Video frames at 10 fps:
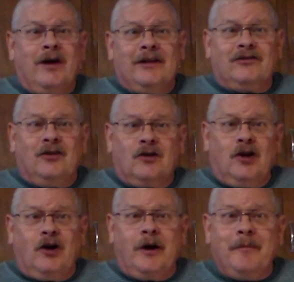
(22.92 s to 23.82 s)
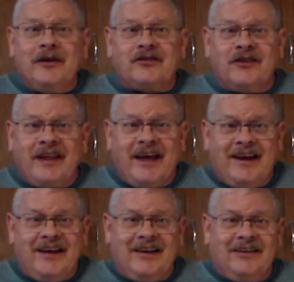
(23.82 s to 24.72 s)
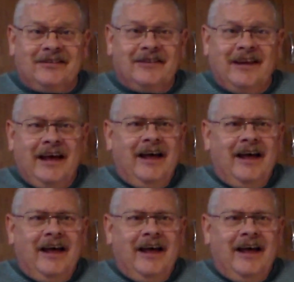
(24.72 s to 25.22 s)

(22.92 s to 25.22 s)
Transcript: Guts No Glory Mister that is.